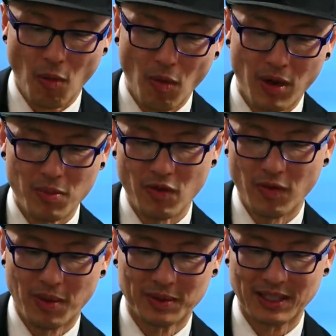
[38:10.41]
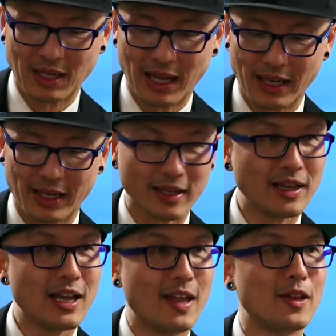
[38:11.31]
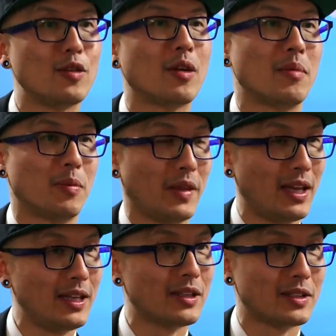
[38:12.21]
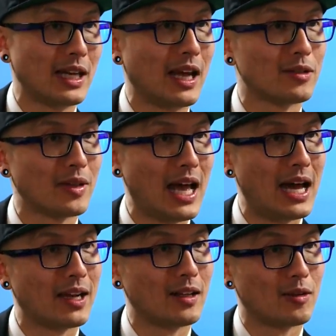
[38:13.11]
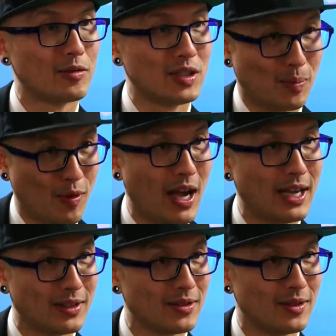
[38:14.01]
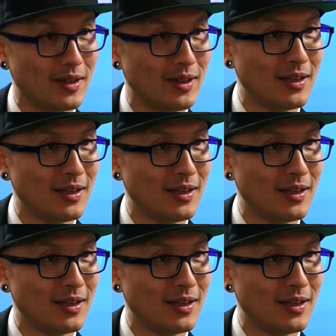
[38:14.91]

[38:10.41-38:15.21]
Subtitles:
We want to move them up to delight, and then you come up with ideas on how to add a little surprise.